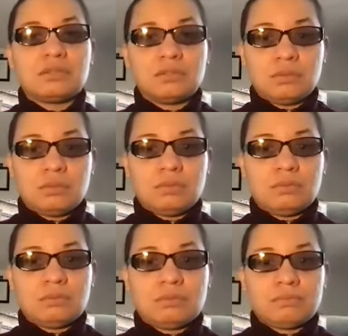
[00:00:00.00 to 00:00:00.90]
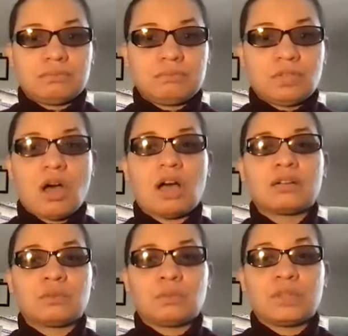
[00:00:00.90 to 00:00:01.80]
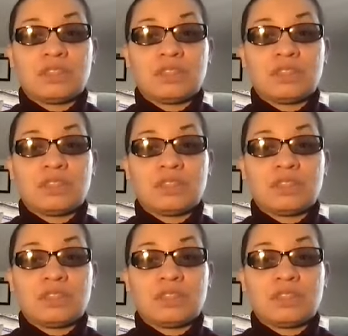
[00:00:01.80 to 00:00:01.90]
to talk with the